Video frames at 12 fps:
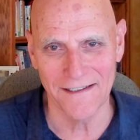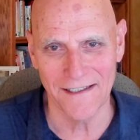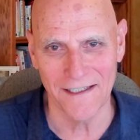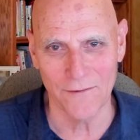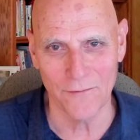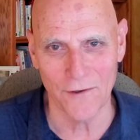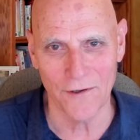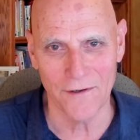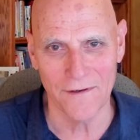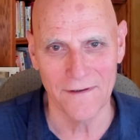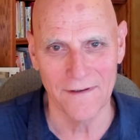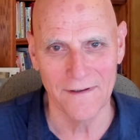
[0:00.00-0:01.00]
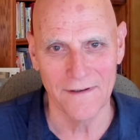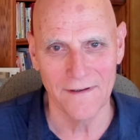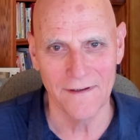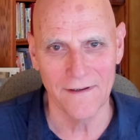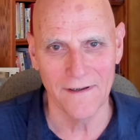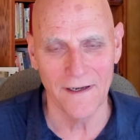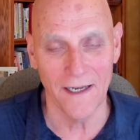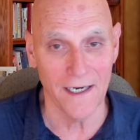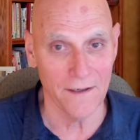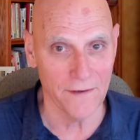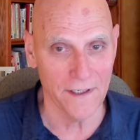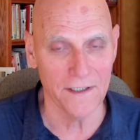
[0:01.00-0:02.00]
and we're
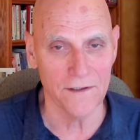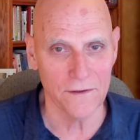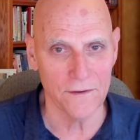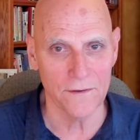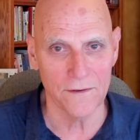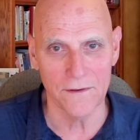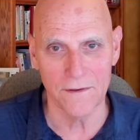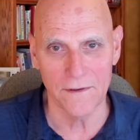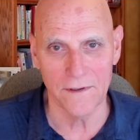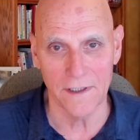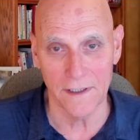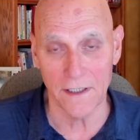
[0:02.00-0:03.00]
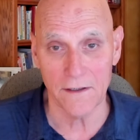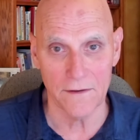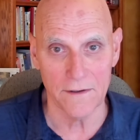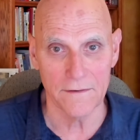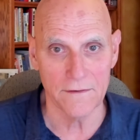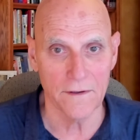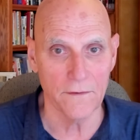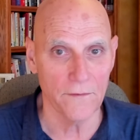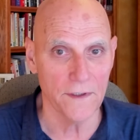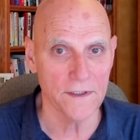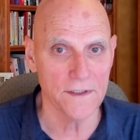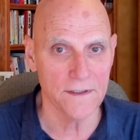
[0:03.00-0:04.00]
entering into an era in
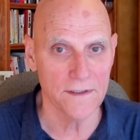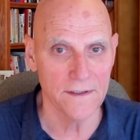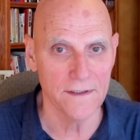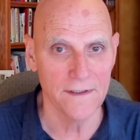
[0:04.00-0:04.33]
which,